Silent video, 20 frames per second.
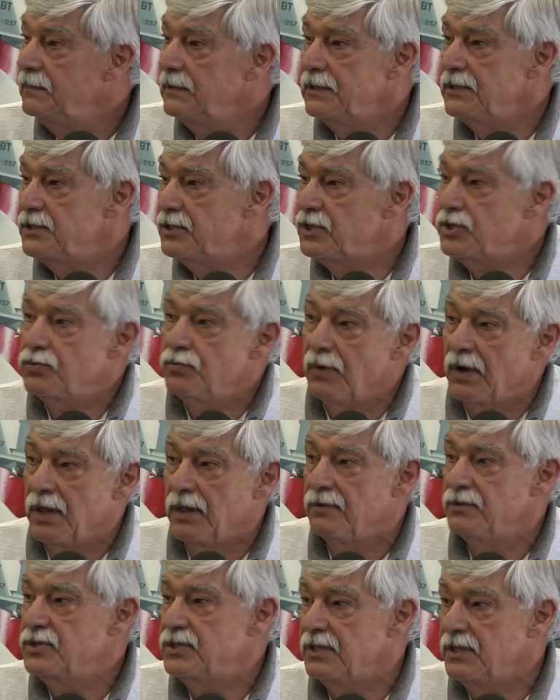It's just one of
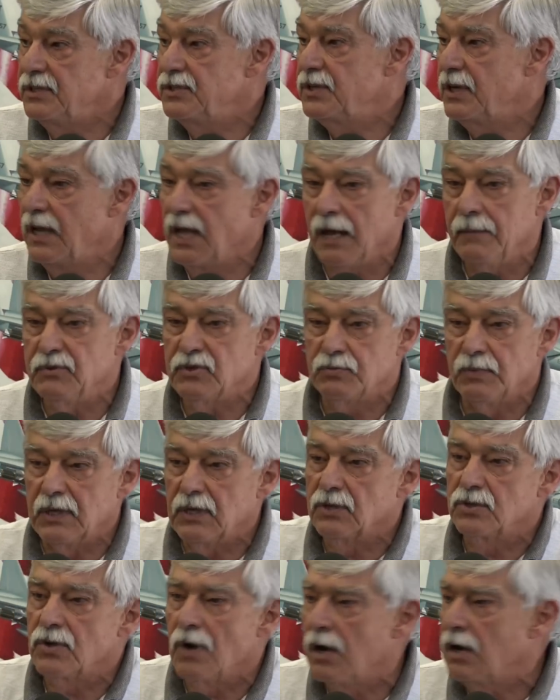those things that happens. We
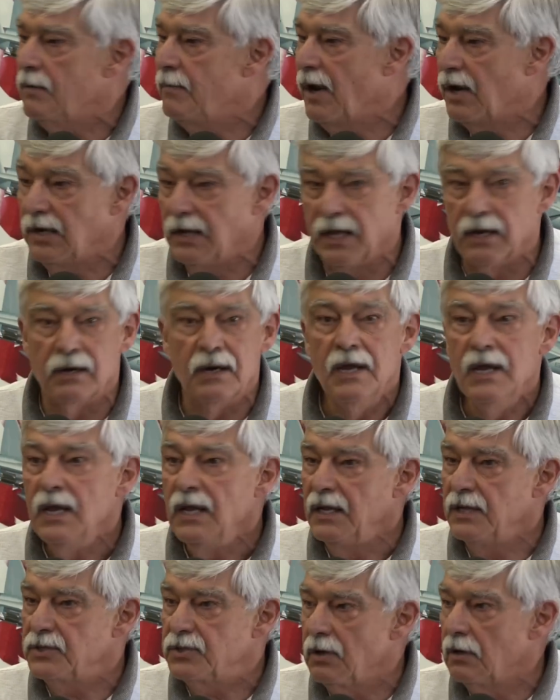can talk about it later.
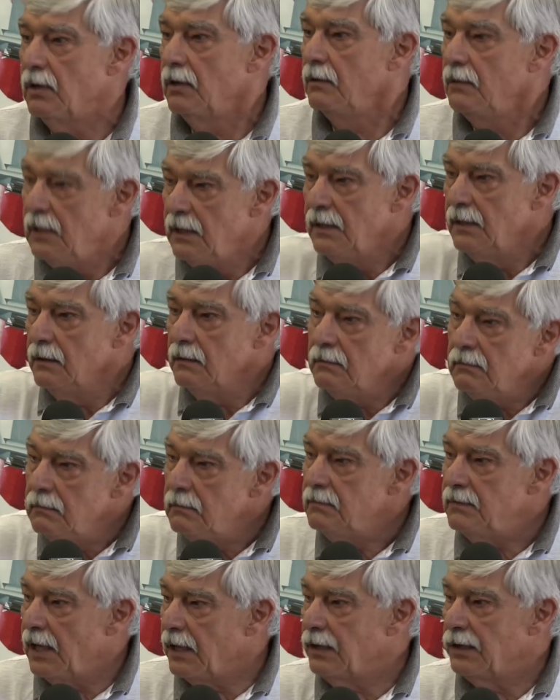It's going to
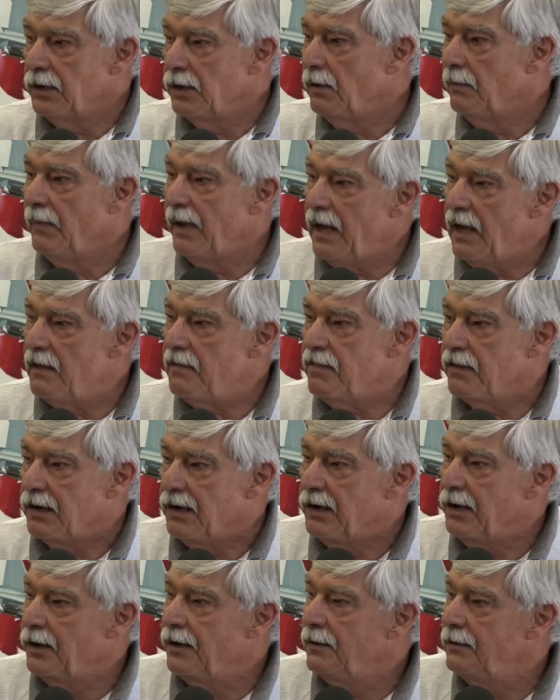take a little math and
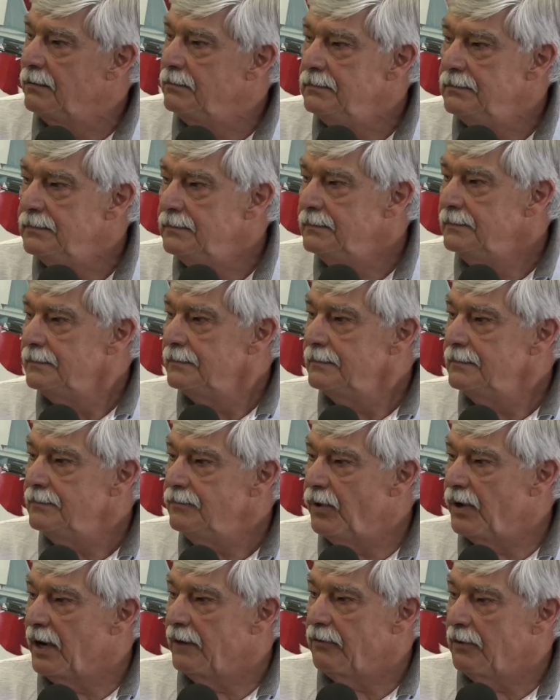a little
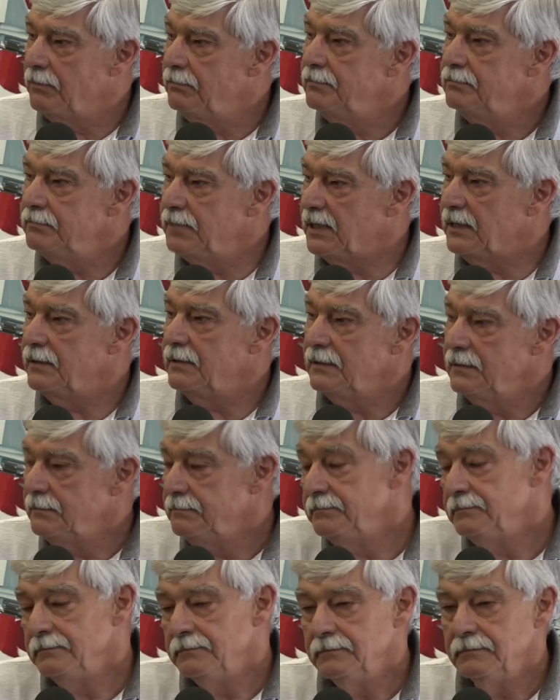whatever, but
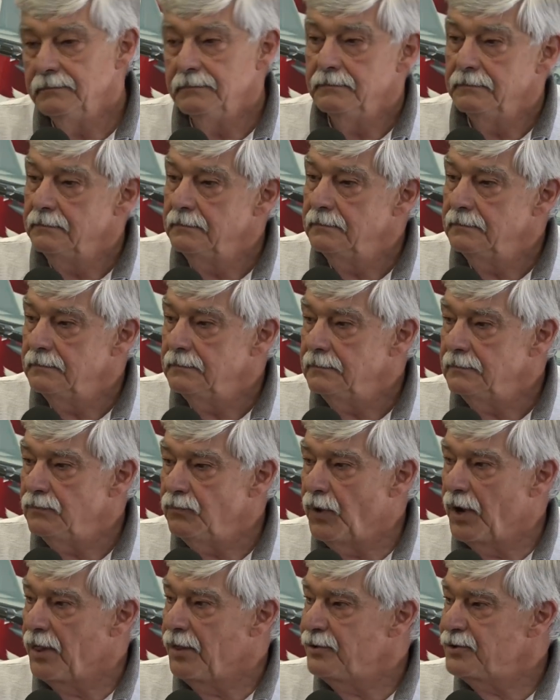
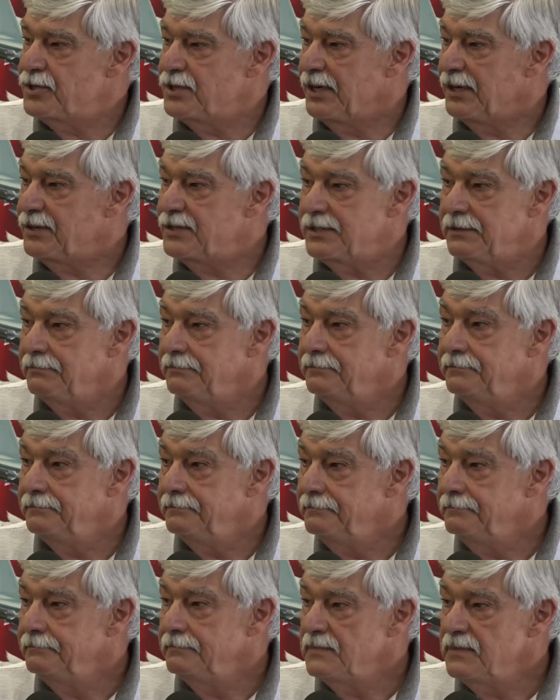one of those things.
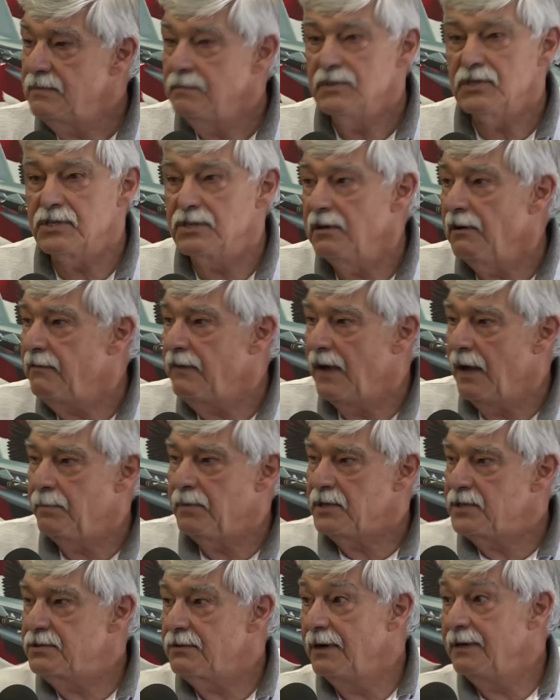Stuff
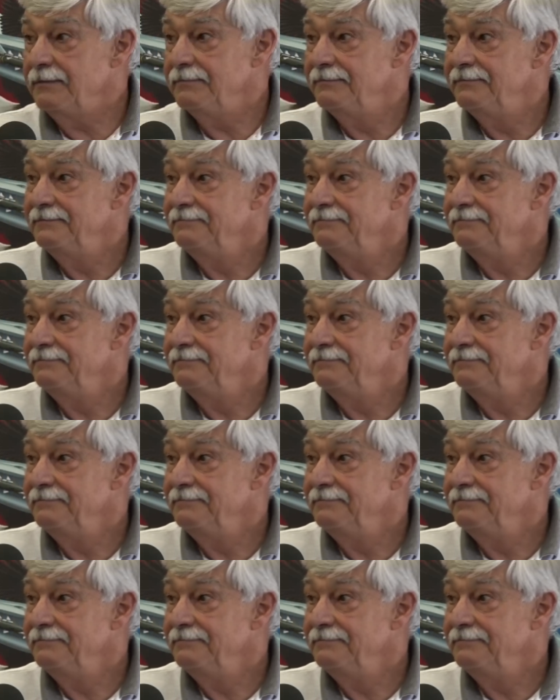happens, right?